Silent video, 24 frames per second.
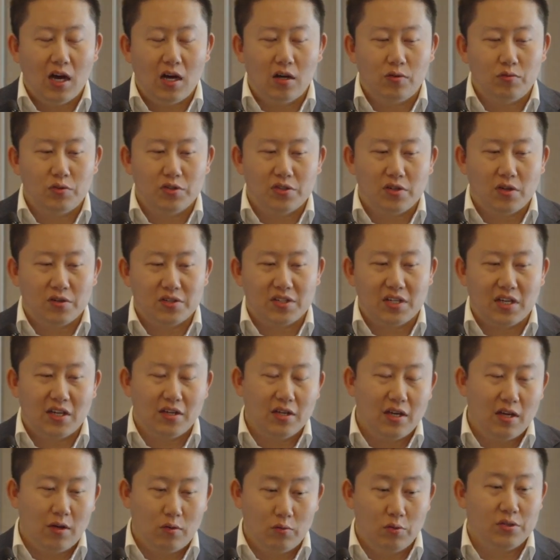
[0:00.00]

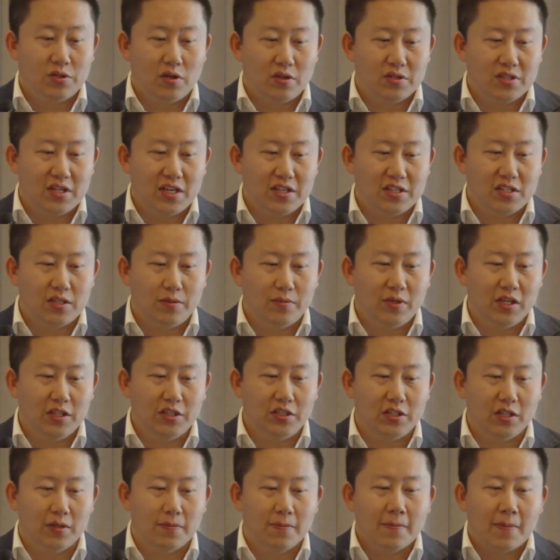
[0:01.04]
resource
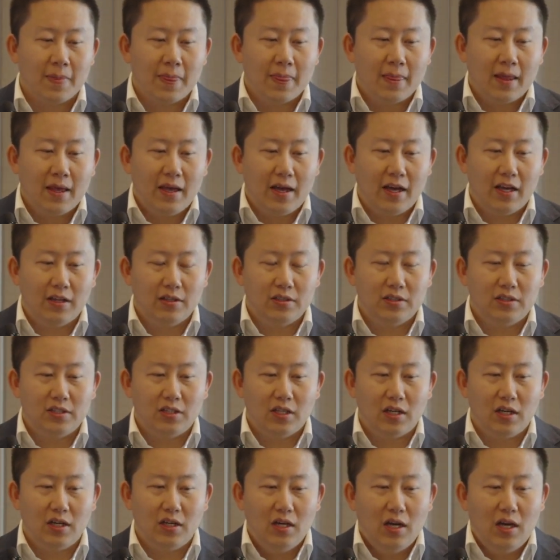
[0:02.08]
estimation, and
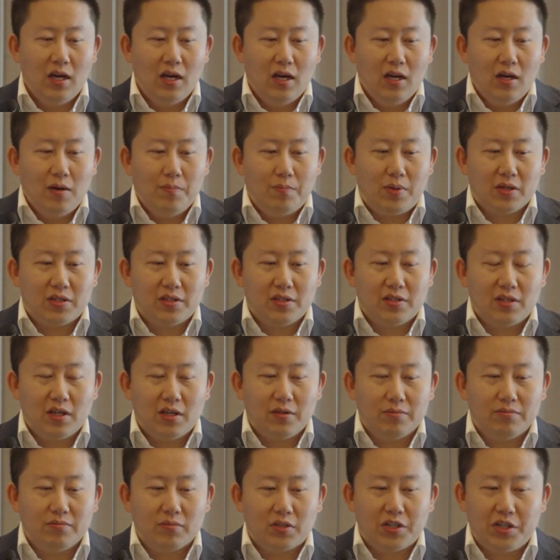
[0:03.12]
but
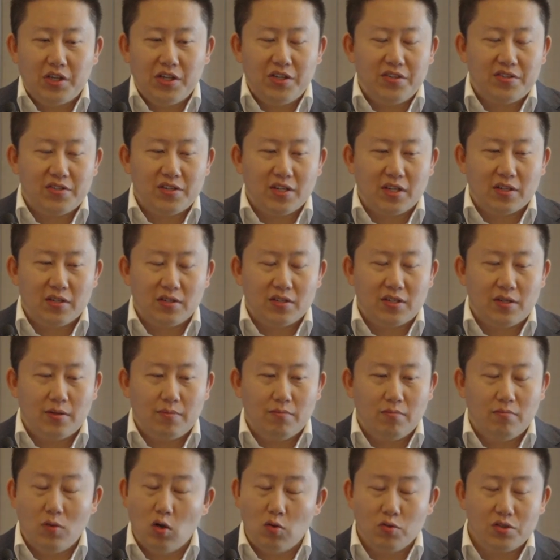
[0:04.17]
the key thing, the
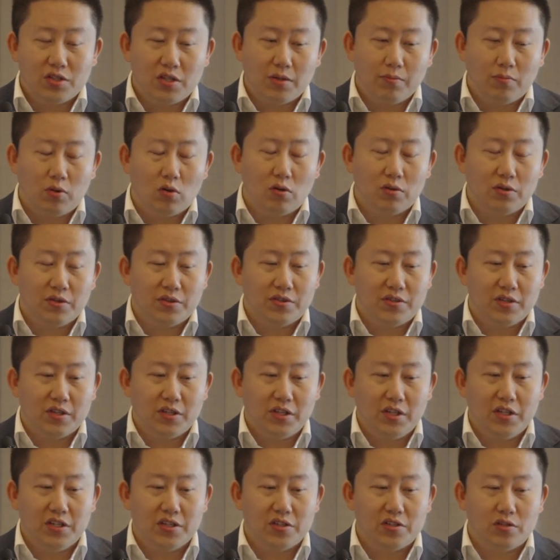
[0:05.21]
most important thing,
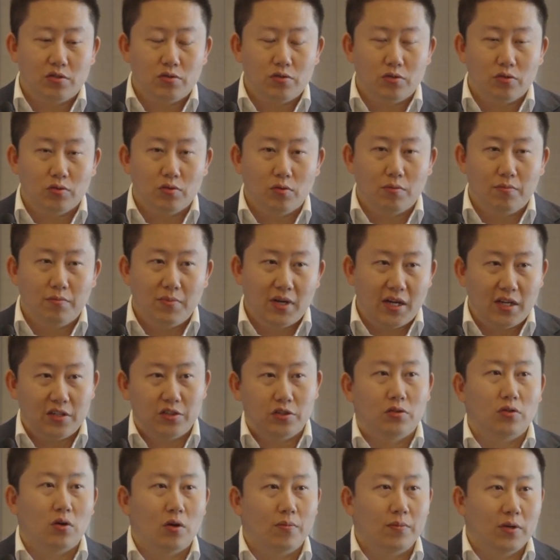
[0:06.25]
is to
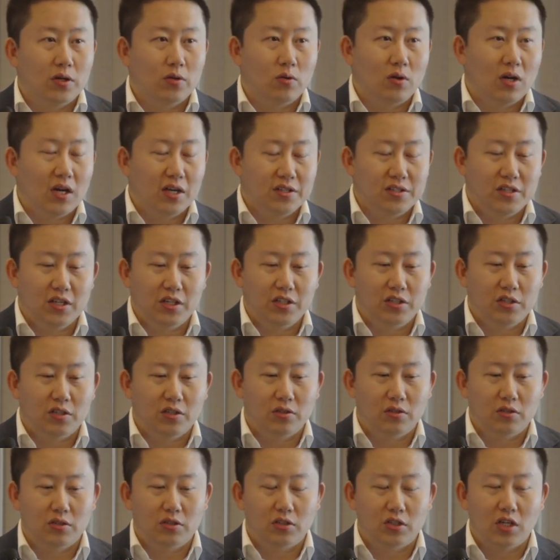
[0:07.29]
match your
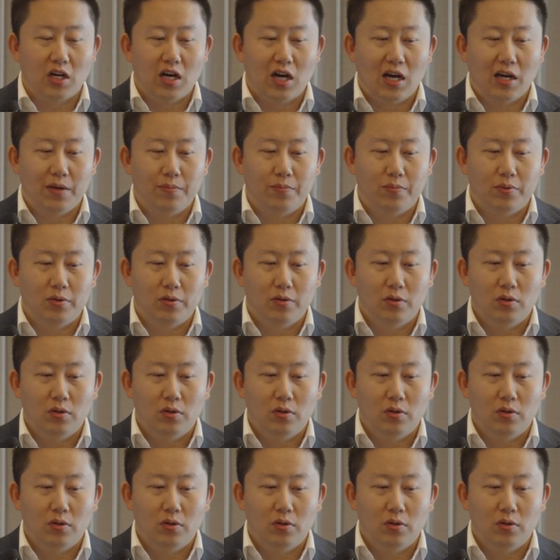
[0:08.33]
mineralization type,